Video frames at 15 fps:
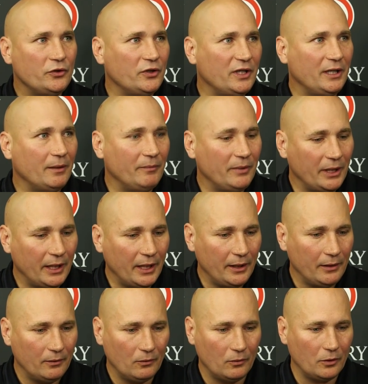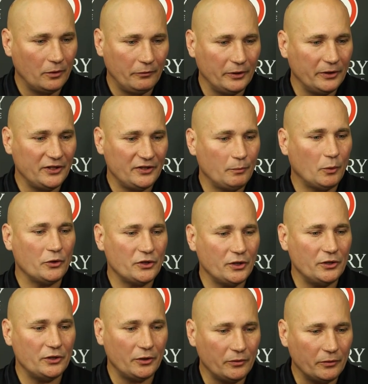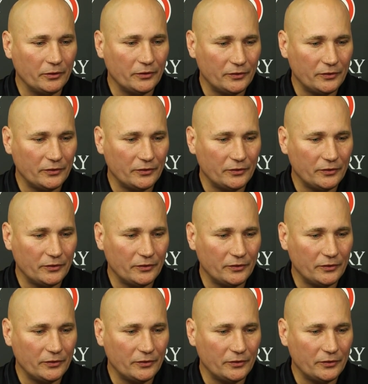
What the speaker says: to the NBA or really sports in general,